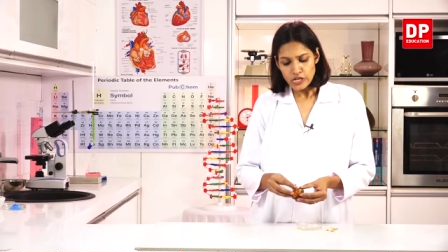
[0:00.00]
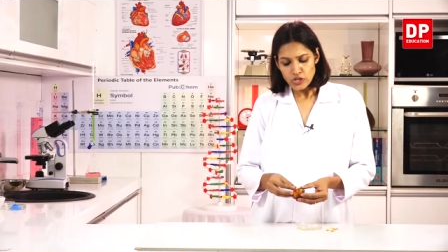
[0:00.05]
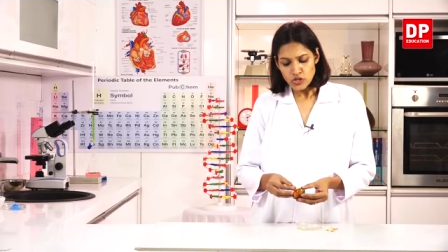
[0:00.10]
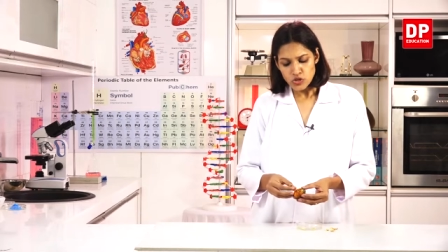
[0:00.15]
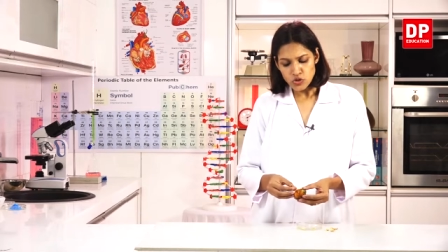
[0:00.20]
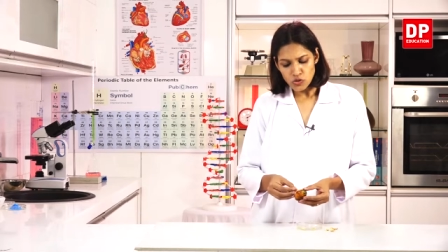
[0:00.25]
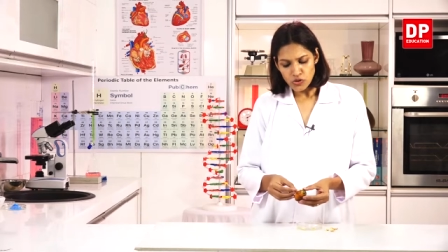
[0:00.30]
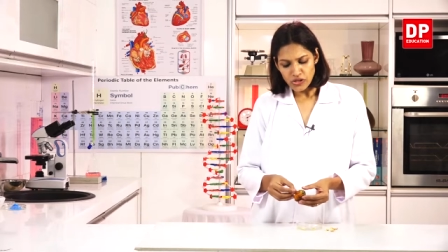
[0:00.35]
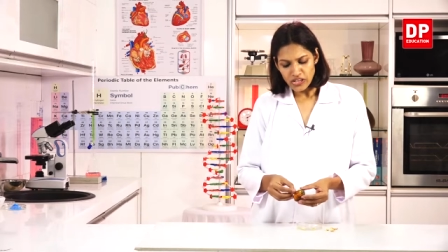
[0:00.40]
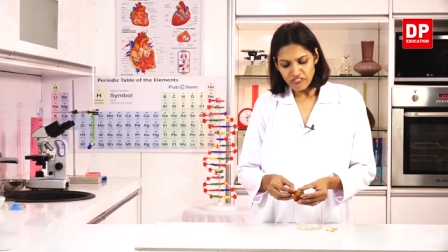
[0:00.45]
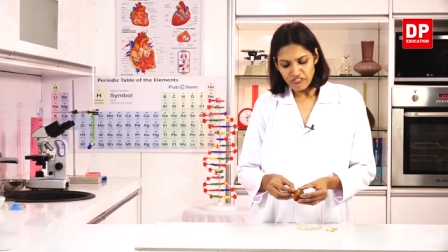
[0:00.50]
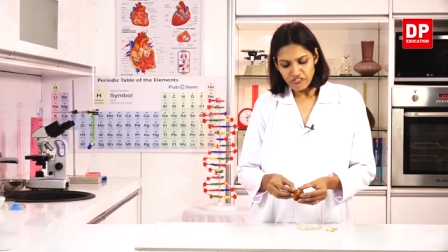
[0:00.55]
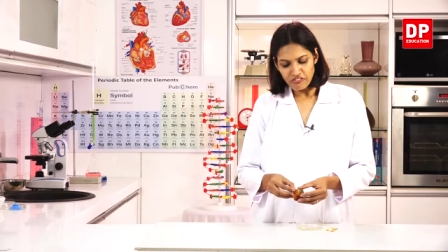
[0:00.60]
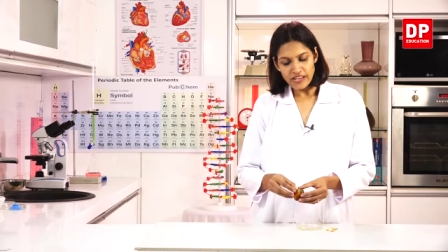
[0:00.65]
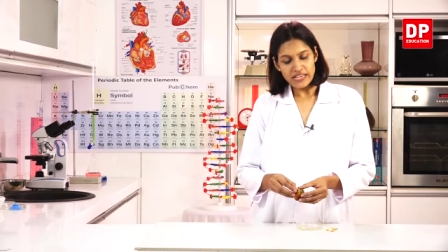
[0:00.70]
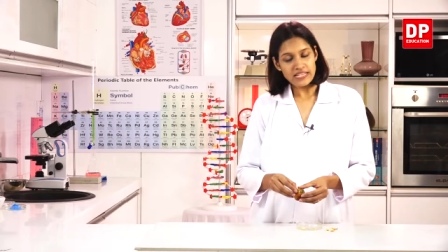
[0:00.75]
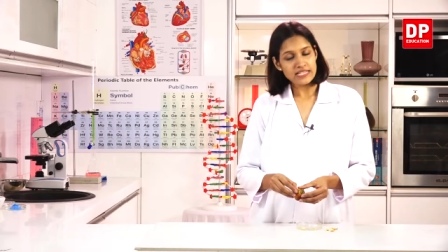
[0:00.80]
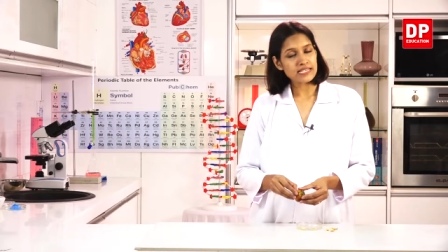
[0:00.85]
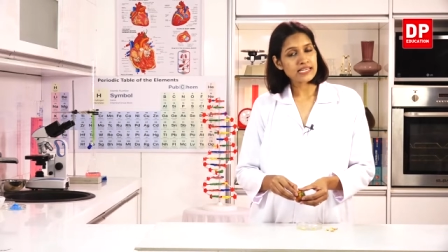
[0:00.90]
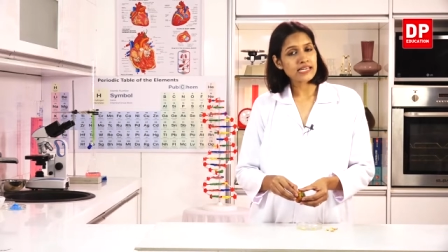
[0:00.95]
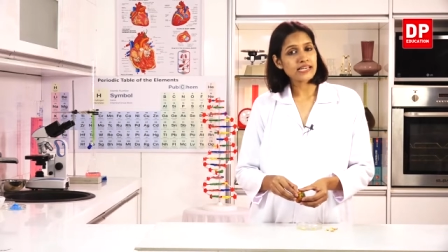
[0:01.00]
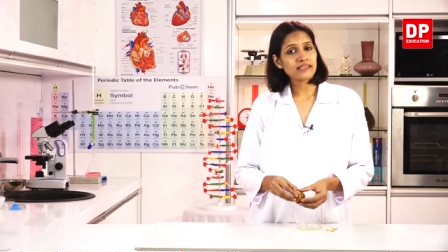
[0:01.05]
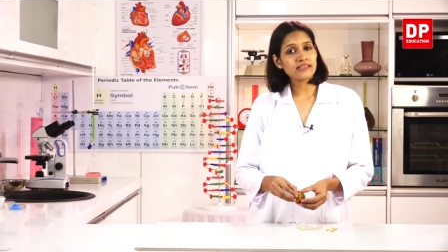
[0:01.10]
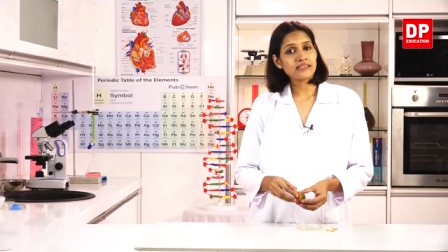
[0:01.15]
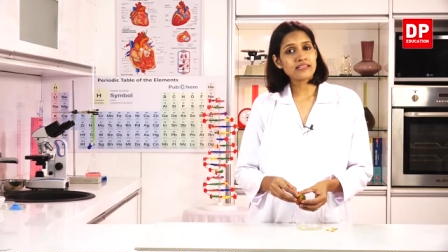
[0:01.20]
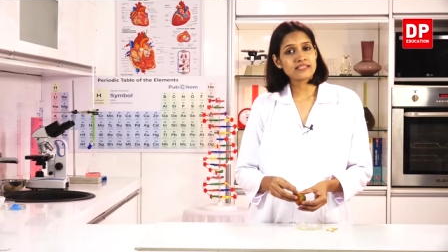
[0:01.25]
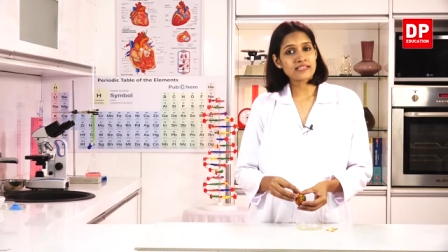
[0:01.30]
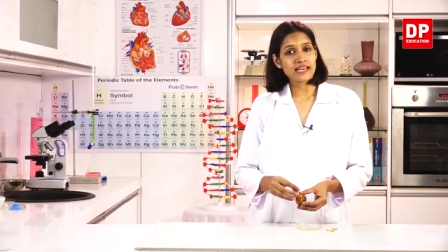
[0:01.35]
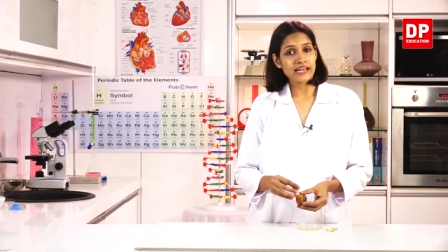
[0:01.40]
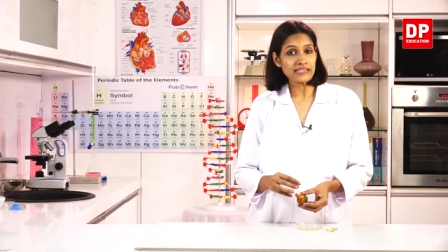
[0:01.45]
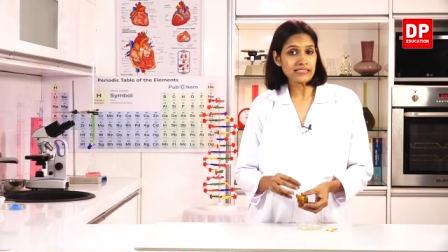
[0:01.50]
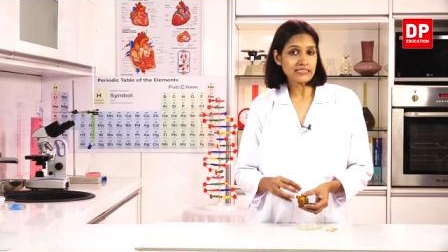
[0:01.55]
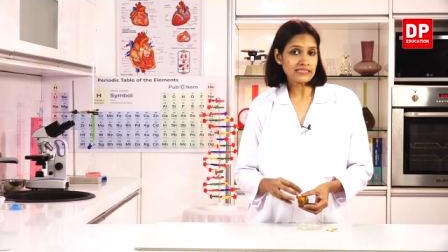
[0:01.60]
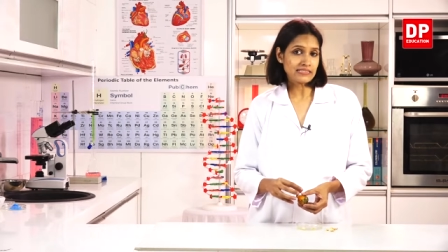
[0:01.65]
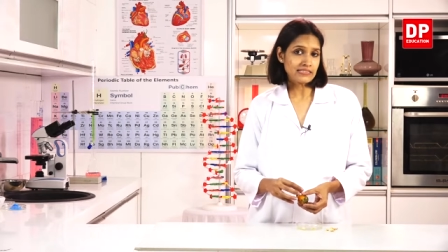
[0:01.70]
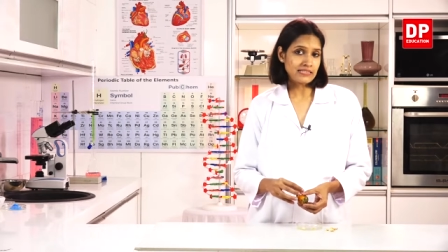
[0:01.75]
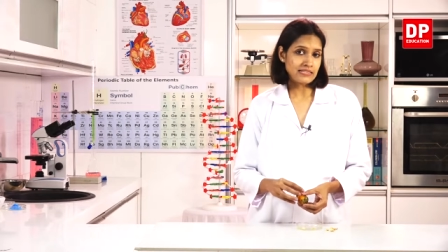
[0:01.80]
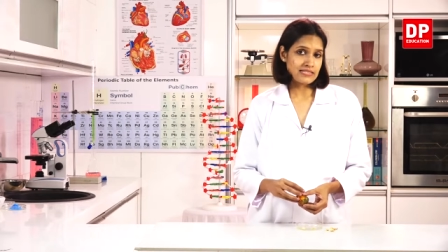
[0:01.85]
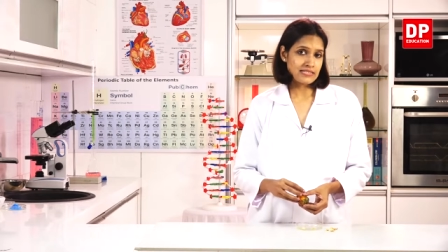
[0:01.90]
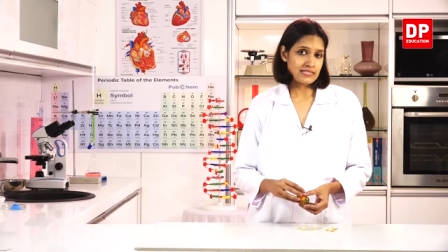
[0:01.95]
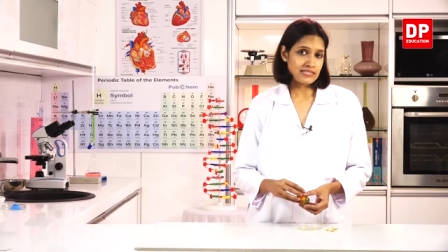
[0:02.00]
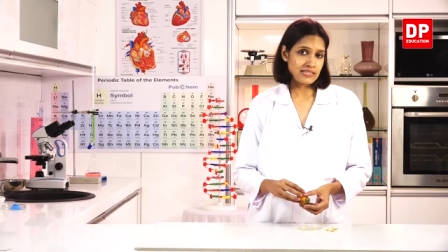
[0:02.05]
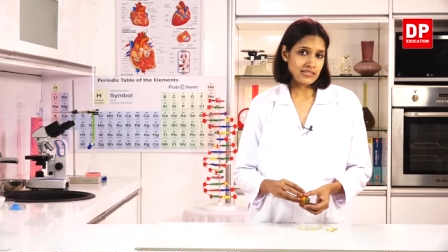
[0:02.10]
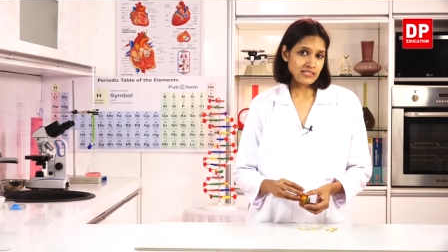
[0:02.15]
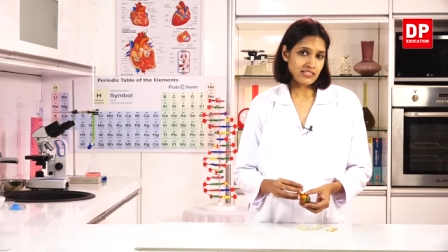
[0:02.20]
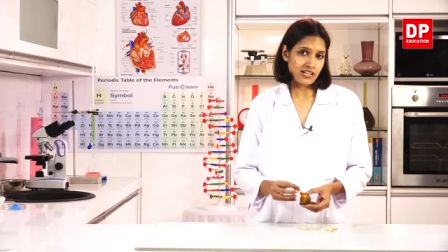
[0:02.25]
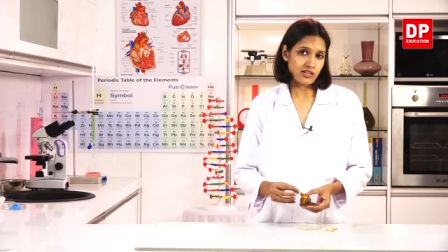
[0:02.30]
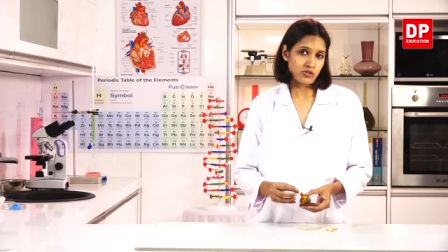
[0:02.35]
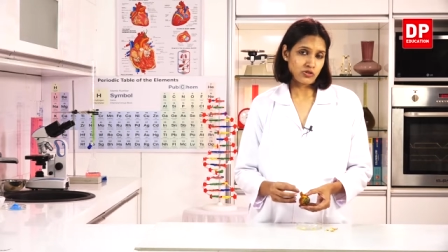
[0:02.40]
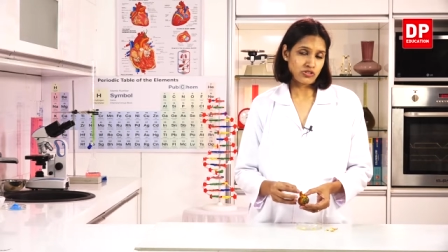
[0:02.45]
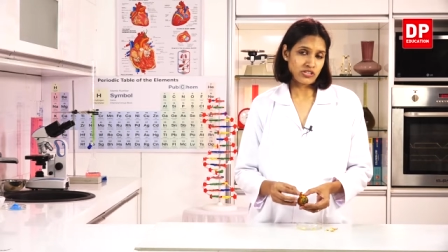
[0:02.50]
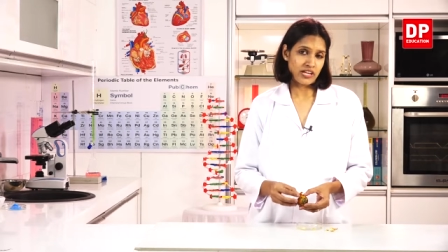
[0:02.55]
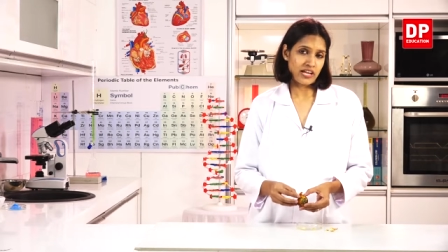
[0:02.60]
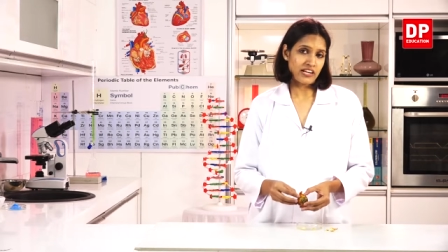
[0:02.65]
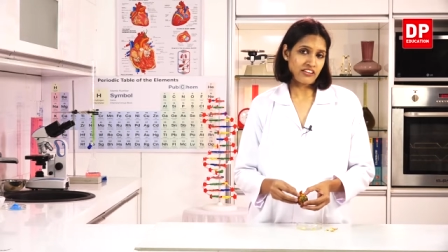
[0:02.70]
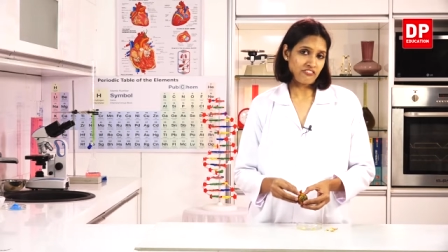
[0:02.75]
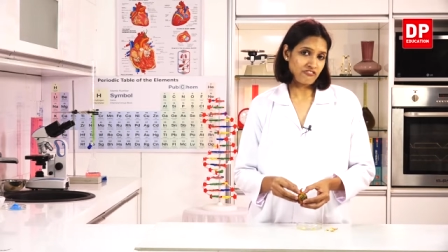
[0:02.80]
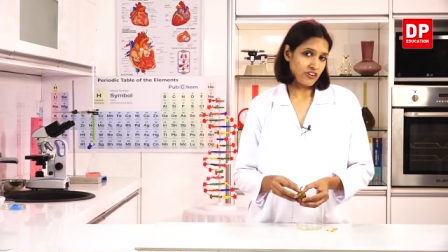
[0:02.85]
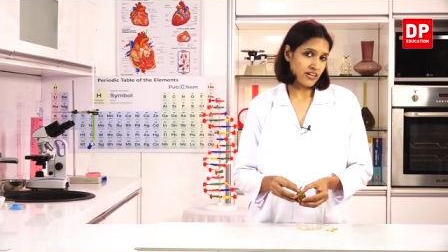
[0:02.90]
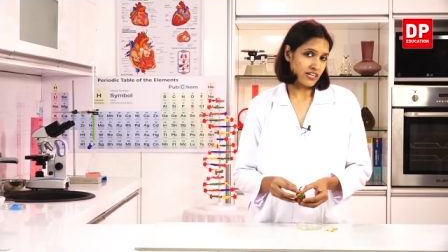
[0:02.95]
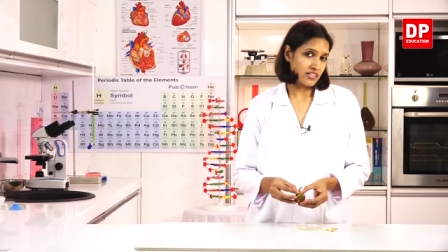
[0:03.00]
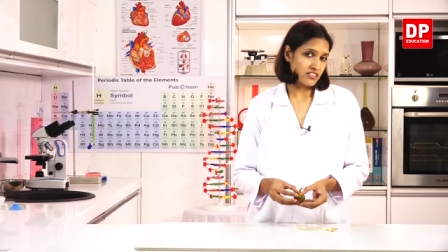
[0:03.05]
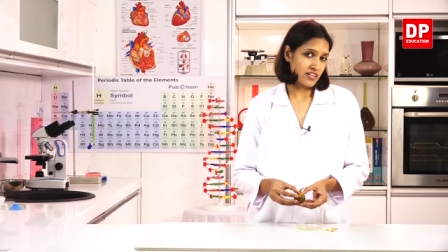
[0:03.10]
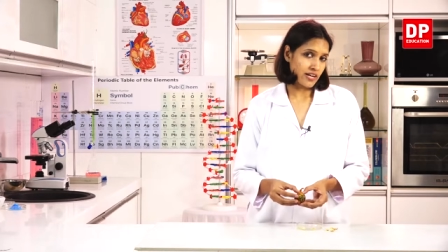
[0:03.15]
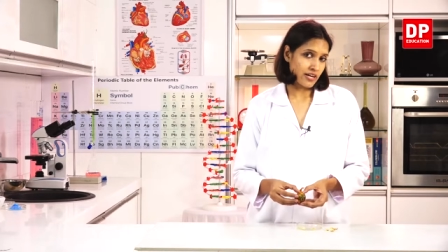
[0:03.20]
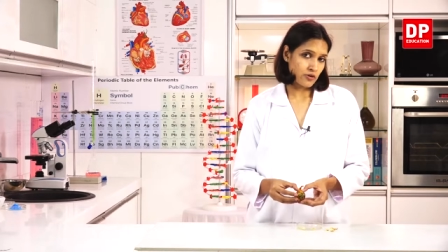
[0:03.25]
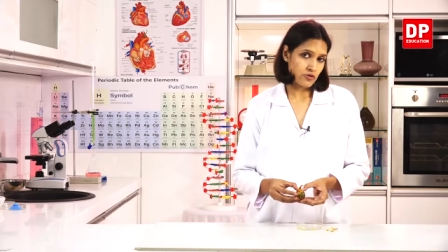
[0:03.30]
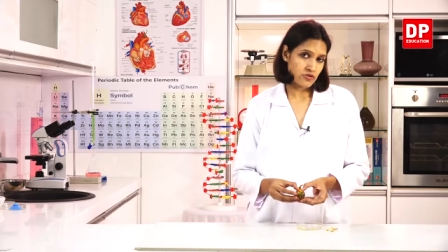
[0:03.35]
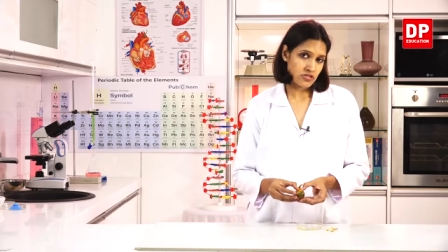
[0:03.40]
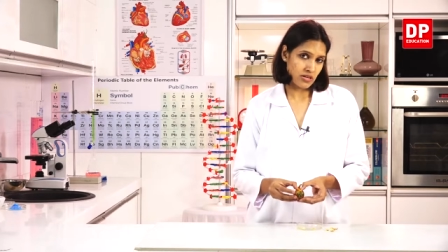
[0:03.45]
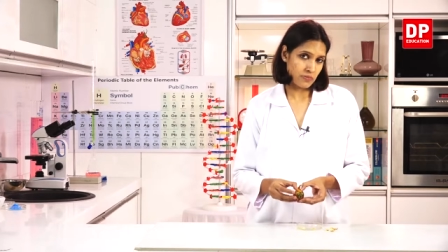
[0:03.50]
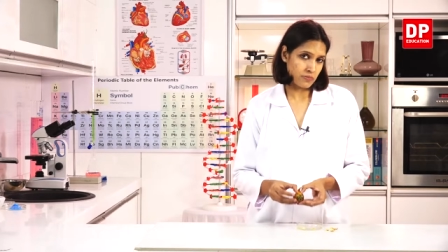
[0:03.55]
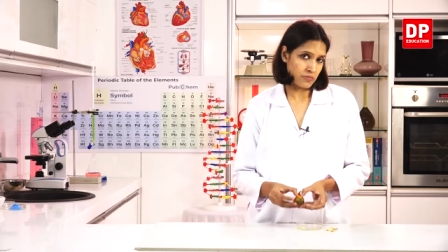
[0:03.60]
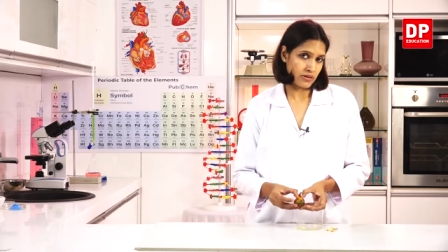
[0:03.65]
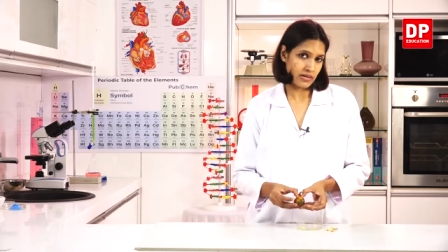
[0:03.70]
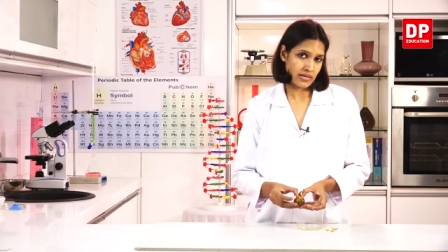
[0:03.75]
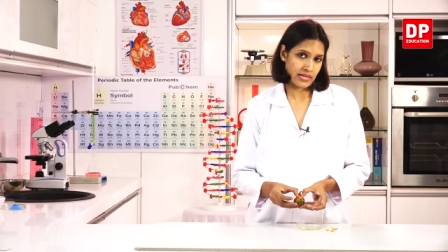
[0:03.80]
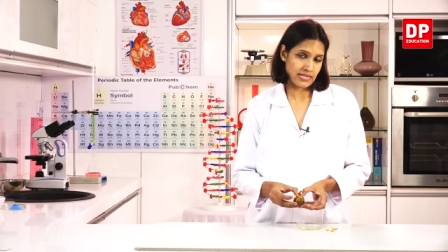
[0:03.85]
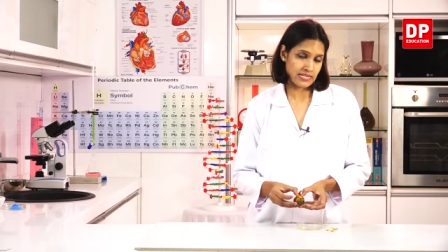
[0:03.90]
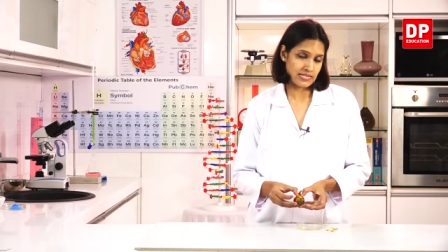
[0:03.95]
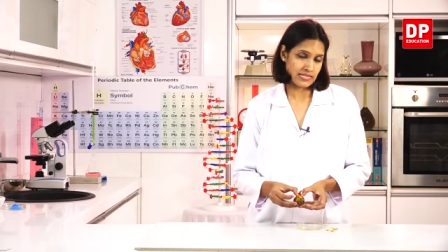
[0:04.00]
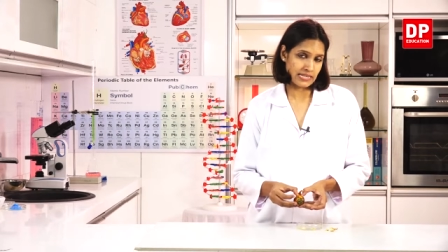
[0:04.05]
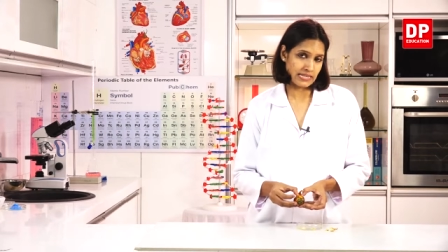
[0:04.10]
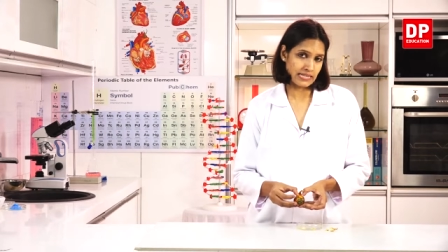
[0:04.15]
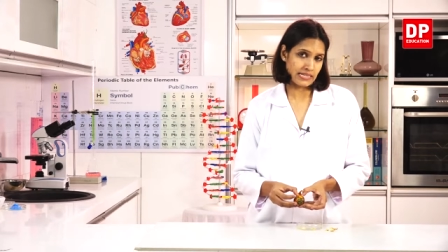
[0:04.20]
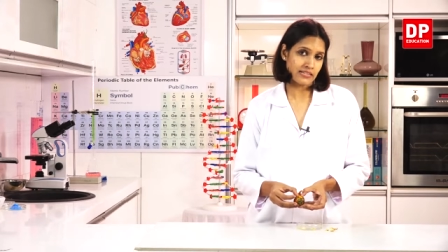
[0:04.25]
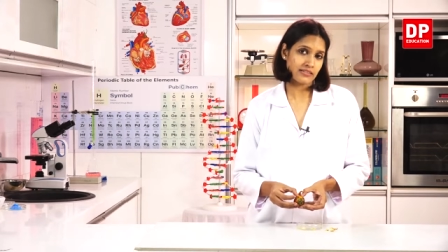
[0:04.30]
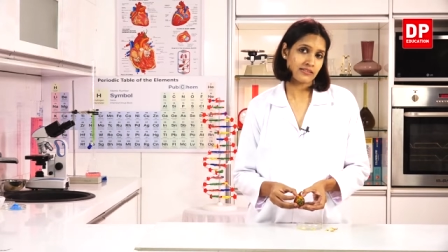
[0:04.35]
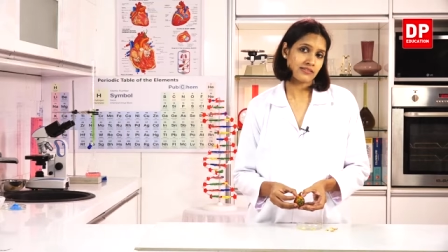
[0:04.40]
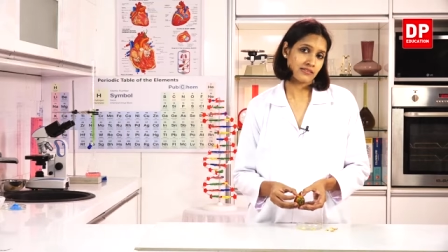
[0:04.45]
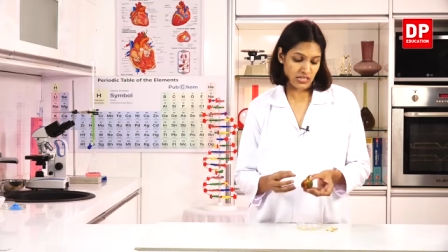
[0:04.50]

So if I take this arecanut seed out and if I try to separate it,